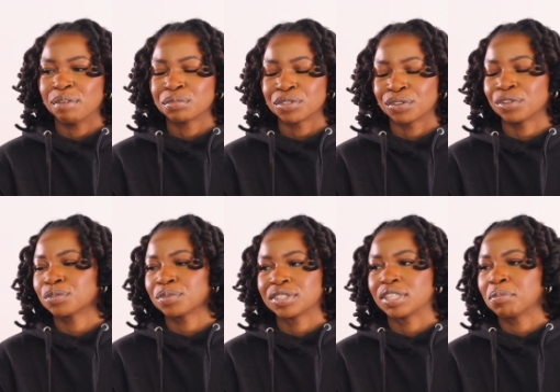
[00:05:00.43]
So those
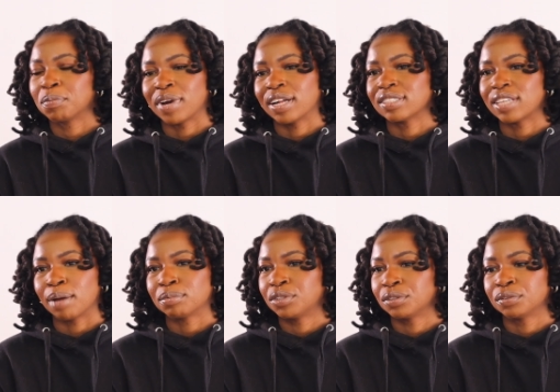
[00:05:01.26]
were some of my
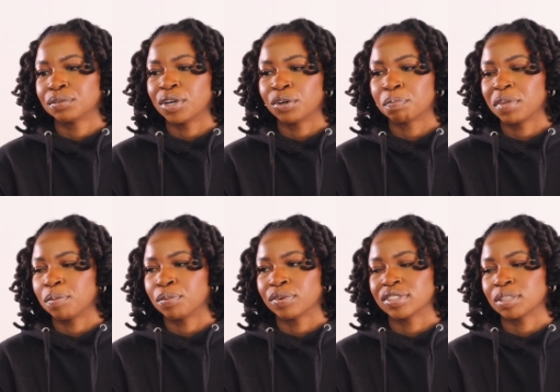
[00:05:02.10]
top 2 go
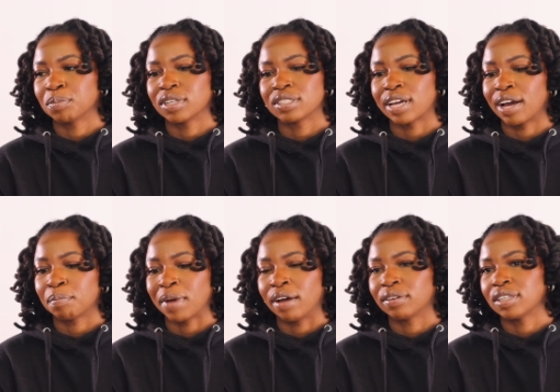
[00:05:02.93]
people and some of the
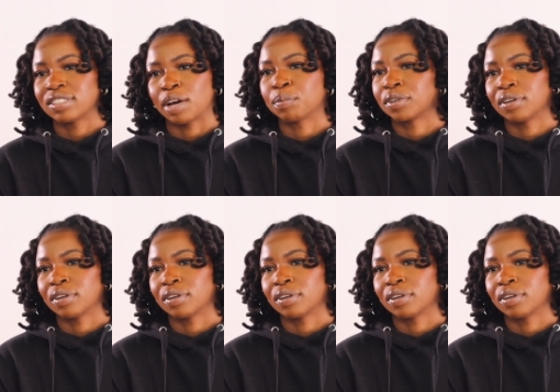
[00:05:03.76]
top outlets I would